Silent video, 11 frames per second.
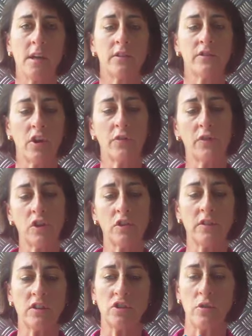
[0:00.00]
So if you're
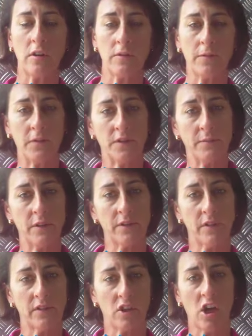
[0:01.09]
using 250
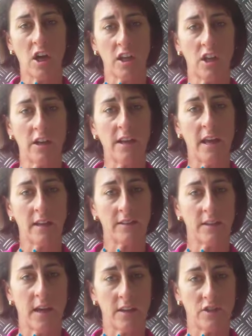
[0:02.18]
mils as a guideline,
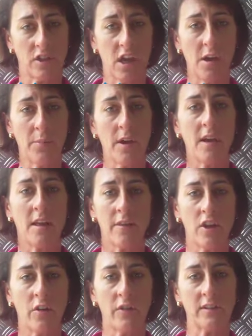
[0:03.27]
as, as your cup,
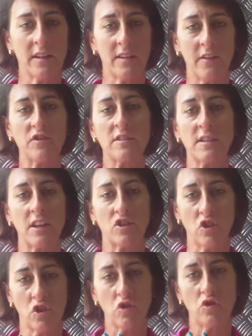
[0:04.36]
then obviously they've just had
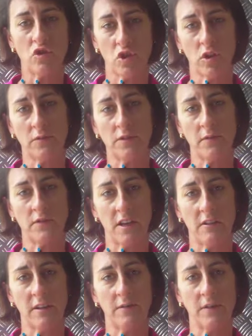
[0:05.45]
two serves of
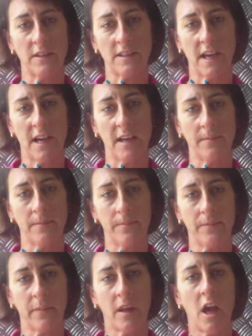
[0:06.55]
dairy for the day
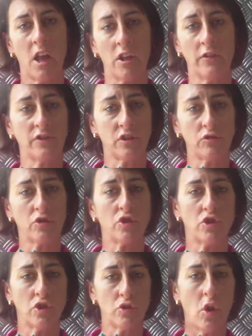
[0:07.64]
a lot of children
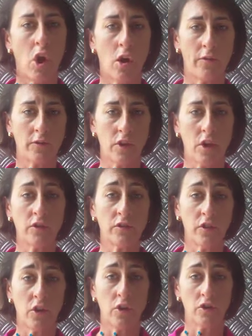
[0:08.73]
do
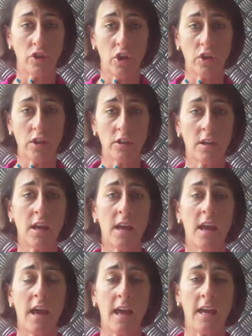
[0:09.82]
overdose on yogurt
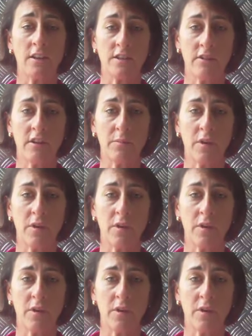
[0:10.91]
and dairy